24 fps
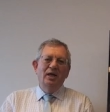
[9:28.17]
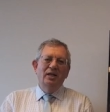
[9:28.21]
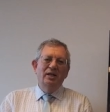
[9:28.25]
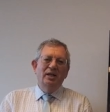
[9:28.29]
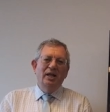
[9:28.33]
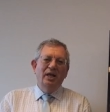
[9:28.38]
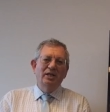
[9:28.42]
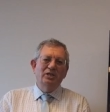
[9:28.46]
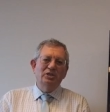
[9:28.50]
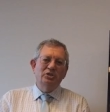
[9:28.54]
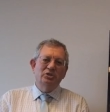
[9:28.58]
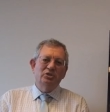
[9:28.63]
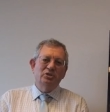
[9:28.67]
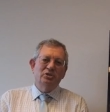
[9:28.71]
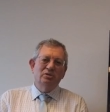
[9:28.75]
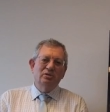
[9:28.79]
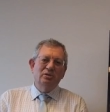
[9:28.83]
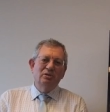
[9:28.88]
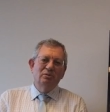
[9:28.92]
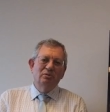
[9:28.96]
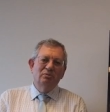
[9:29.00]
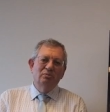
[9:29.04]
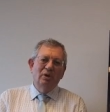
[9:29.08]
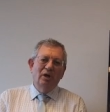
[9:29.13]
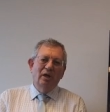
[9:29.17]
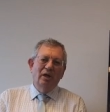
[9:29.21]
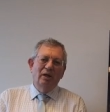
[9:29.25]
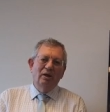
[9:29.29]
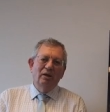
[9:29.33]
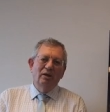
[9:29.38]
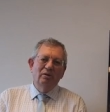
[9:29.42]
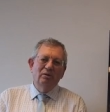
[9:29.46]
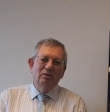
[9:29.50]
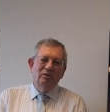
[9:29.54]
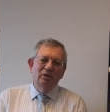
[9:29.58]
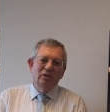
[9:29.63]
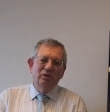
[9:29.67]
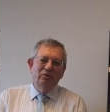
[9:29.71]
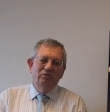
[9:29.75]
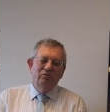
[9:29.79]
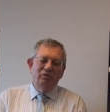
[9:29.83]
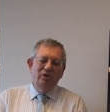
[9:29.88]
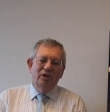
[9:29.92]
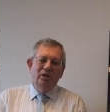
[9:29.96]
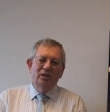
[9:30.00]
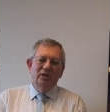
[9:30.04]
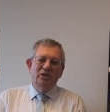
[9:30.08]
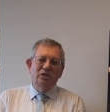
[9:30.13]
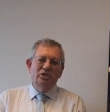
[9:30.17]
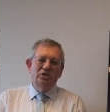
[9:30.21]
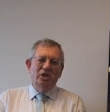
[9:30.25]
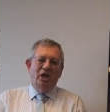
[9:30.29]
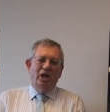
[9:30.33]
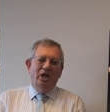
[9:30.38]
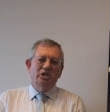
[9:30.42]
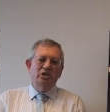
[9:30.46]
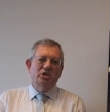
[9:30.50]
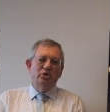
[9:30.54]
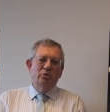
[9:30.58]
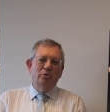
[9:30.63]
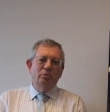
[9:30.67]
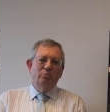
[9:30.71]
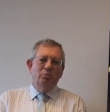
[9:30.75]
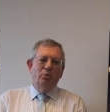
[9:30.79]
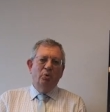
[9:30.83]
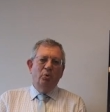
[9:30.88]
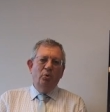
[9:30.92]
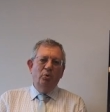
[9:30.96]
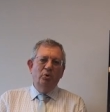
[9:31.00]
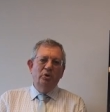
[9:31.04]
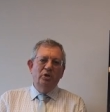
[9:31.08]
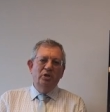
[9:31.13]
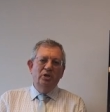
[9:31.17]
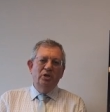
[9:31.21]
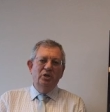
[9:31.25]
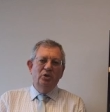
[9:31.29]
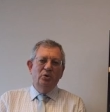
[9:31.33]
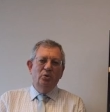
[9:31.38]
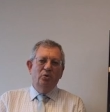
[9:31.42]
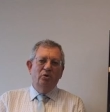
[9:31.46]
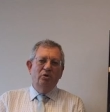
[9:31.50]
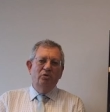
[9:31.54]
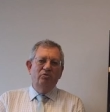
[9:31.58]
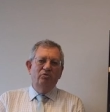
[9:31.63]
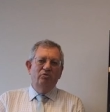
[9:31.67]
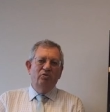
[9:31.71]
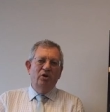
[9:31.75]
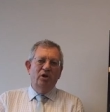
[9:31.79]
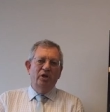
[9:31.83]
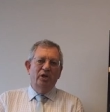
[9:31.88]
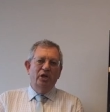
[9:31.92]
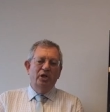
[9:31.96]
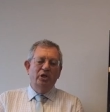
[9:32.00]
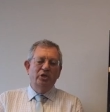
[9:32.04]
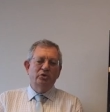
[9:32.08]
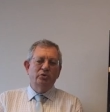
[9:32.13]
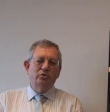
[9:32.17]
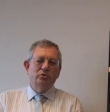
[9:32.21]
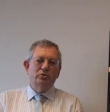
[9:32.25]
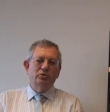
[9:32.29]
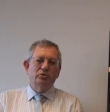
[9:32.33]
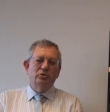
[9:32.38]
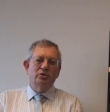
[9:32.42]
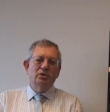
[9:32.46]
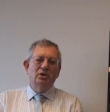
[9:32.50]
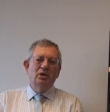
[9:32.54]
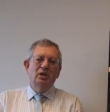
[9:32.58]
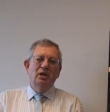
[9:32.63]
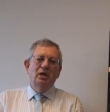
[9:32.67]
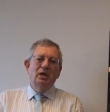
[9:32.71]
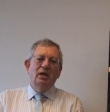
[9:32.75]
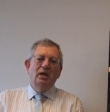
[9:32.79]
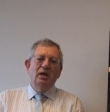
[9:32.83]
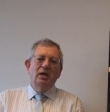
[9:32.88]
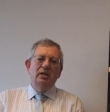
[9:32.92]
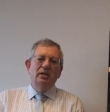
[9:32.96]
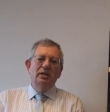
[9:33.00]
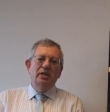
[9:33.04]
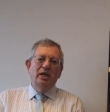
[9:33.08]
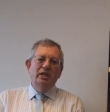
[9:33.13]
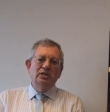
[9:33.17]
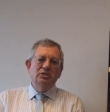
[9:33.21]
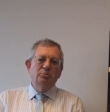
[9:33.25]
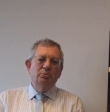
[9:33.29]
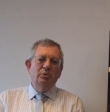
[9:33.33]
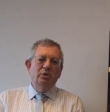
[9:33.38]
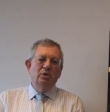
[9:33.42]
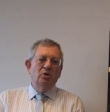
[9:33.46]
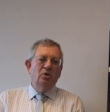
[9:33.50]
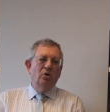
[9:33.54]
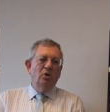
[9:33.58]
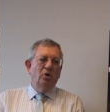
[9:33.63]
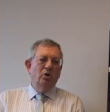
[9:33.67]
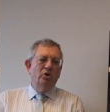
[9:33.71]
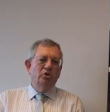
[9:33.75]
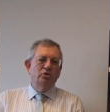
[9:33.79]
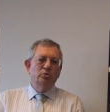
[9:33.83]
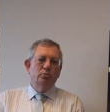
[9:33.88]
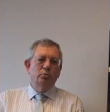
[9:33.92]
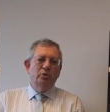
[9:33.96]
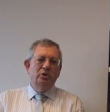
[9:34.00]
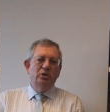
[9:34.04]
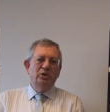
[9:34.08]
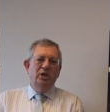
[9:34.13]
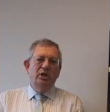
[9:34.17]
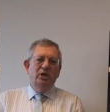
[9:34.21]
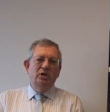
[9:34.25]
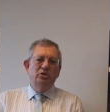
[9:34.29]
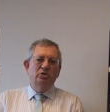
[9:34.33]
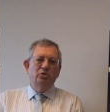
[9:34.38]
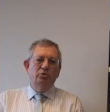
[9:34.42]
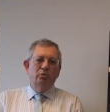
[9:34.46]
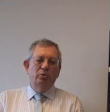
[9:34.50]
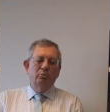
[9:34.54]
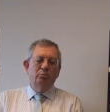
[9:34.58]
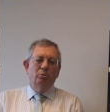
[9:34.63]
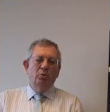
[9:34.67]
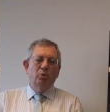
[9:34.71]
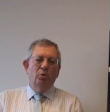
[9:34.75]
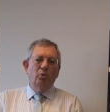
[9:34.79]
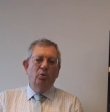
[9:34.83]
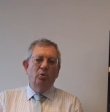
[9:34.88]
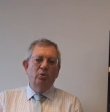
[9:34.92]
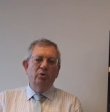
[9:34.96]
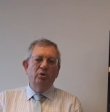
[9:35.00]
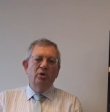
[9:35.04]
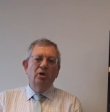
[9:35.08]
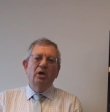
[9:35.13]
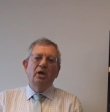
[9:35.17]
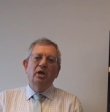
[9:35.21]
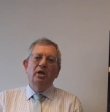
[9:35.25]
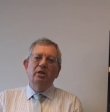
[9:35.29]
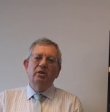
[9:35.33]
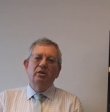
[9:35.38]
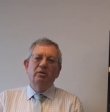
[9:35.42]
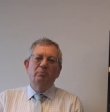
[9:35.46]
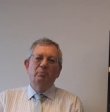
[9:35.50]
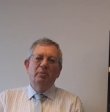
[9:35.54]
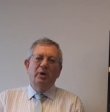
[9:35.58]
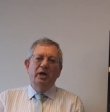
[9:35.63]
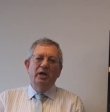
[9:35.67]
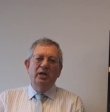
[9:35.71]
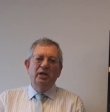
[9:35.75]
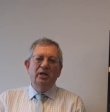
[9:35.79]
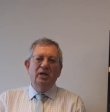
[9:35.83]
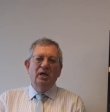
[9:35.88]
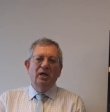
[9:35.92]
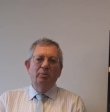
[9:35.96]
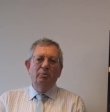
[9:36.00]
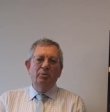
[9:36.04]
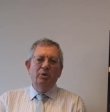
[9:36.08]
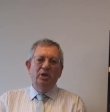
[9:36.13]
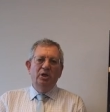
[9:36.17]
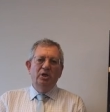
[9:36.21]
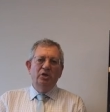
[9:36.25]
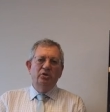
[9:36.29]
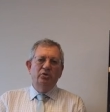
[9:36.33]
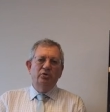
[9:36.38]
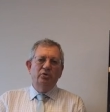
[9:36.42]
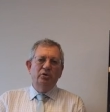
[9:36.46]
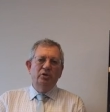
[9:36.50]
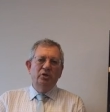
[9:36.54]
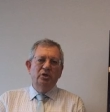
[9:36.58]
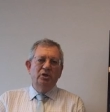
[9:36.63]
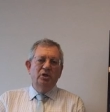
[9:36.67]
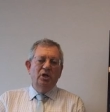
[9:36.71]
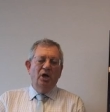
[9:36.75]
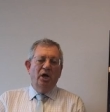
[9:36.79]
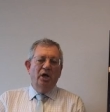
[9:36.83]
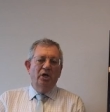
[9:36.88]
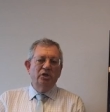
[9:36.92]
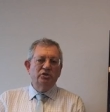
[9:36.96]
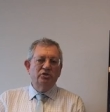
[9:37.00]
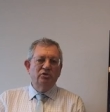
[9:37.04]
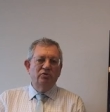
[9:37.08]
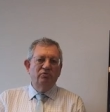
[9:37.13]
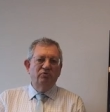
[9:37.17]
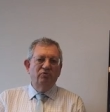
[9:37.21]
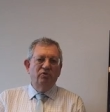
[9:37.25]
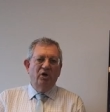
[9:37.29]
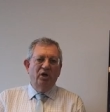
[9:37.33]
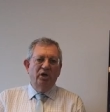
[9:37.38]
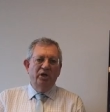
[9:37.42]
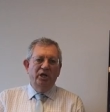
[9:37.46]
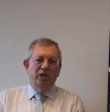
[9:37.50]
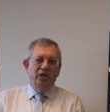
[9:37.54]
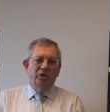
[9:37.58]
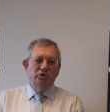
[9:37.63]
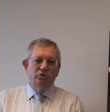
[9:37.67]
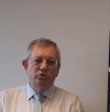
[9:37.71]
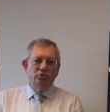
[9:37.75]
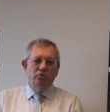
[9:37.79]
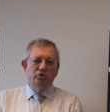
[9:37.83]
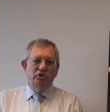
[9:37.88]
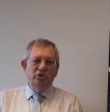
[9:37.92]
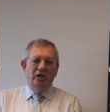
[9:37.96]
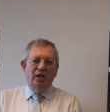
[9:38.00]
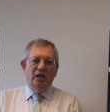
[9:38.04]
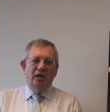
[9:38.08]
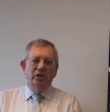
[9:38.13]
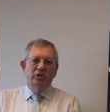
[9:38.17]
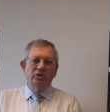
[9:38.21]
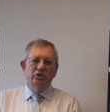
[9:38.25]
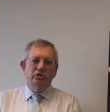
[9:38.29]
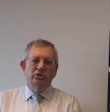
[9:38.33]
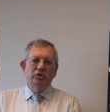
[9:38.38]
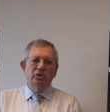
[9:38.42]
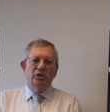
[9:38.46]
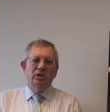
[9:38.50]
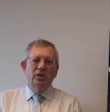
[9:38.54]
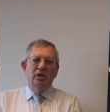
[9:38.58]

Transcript: that's the figure that's actually reported in the audit financials. That's because we need to report the money coming in through the diocesan financial challenge